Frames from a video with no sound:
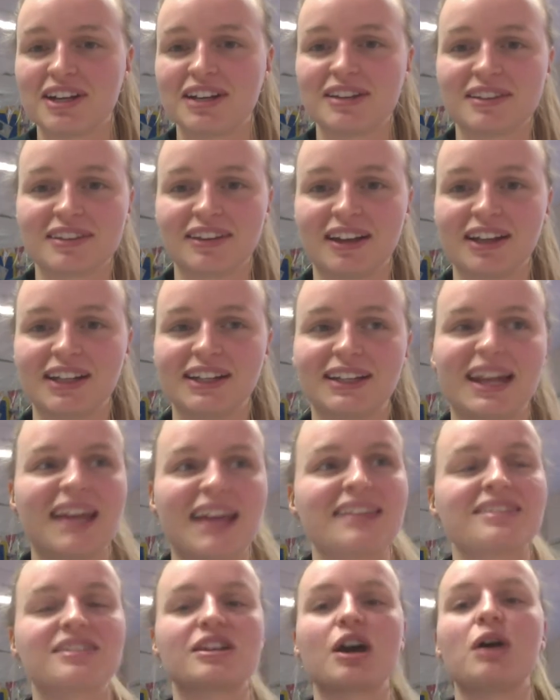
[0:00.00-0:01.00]
It like
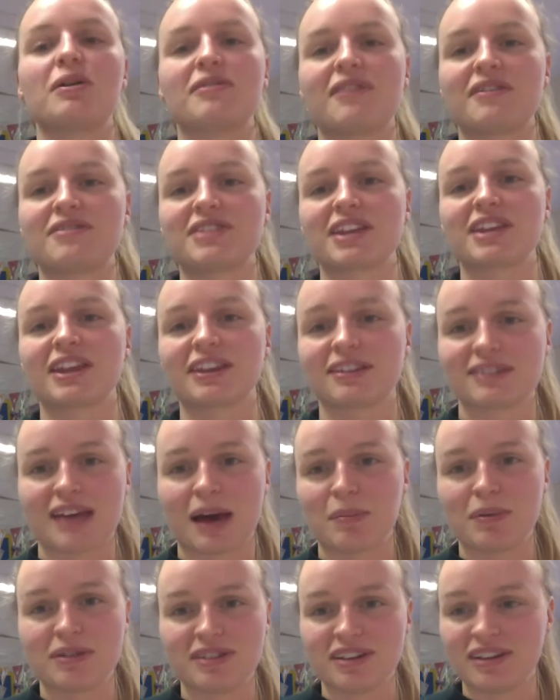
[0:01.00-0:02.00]
lets go of everything that's
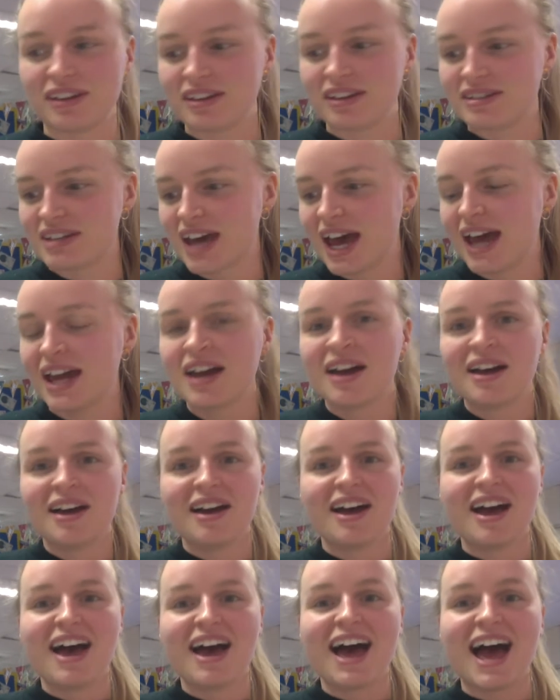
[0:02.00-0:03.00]
happened in the day.
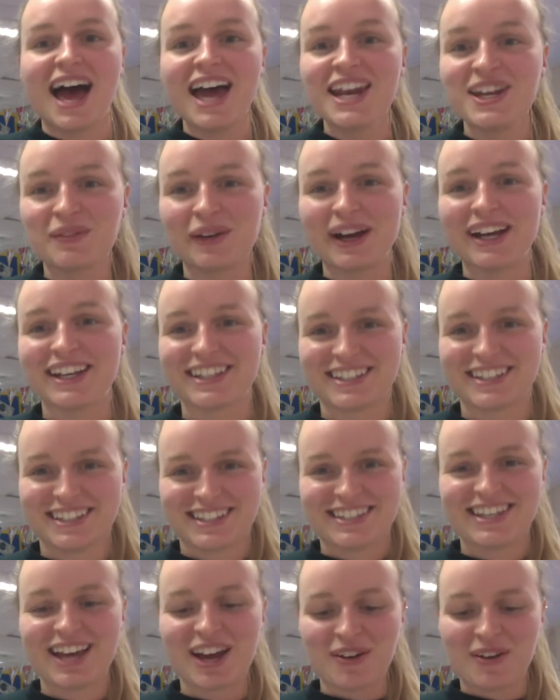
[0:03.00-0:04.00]
Anyway,
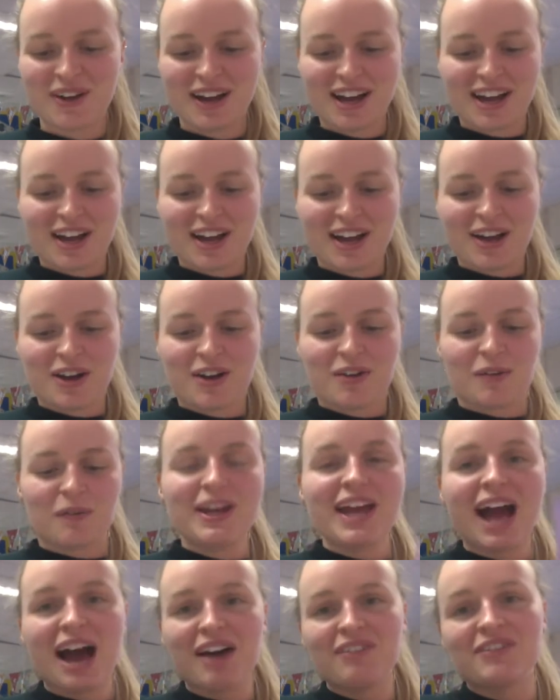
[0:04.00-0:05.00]
so
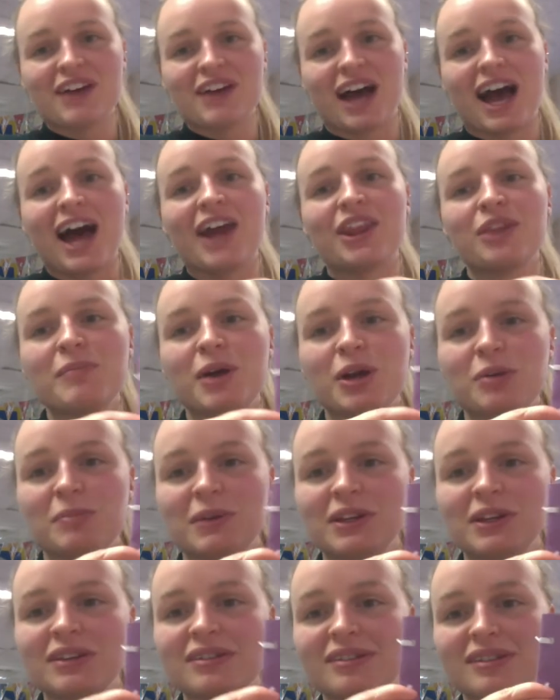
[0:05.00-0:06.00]
we have at the
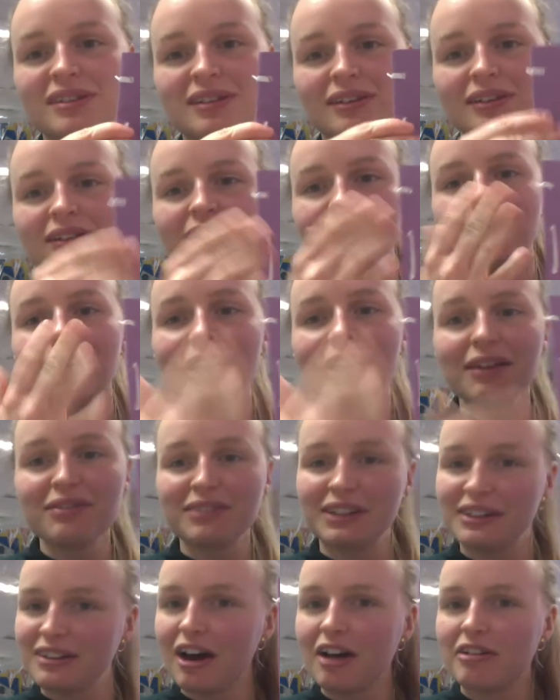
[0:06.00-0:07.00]
moment a
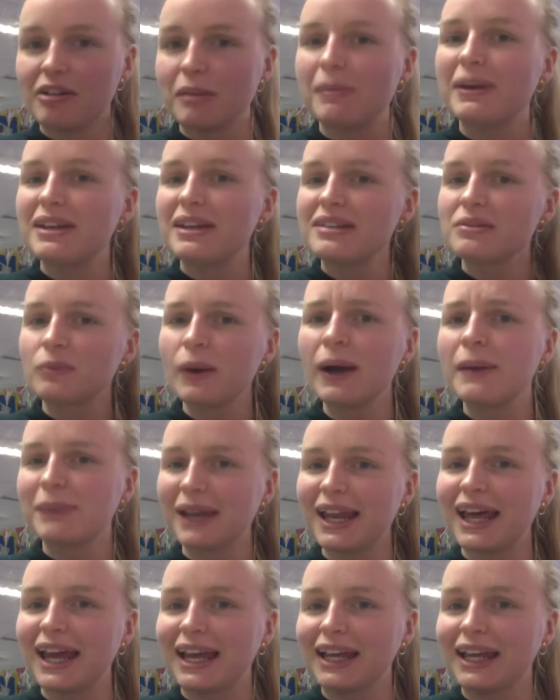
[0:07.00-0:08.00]
lovely diary, but it's quite
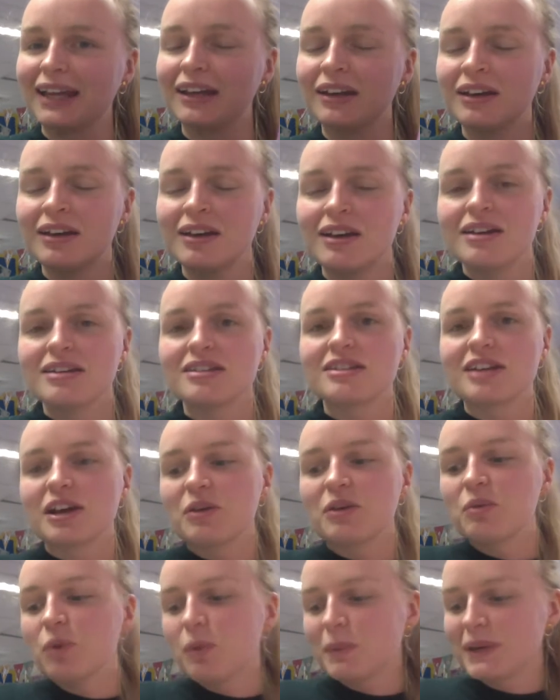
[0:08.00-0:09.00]
plain.
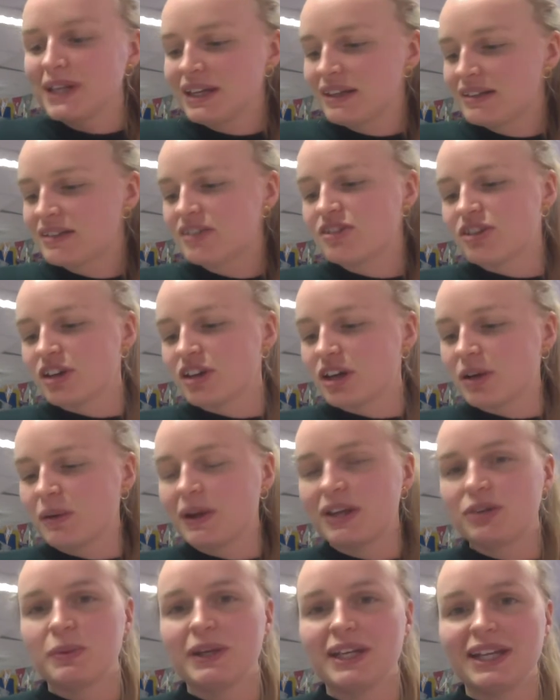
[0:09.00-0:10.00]
So what we need to do
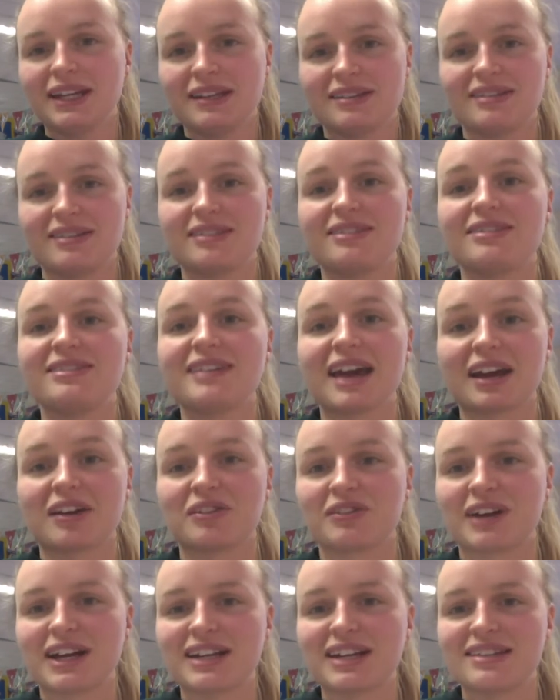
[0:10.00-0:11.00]
is we need to
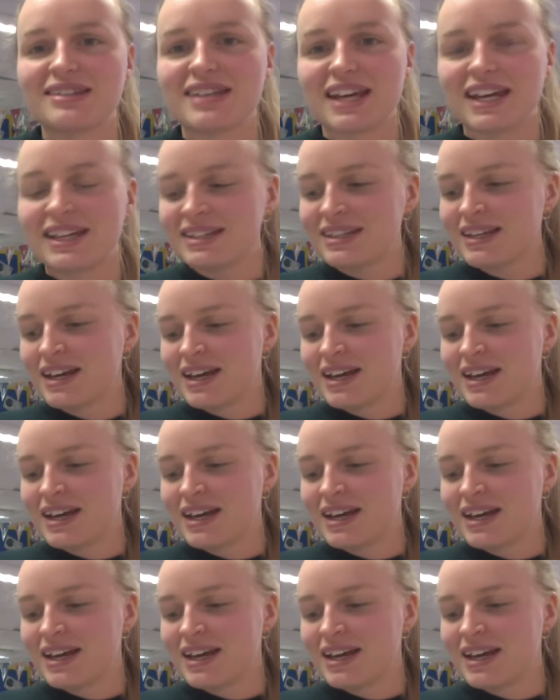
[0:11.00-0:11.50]
decorate it.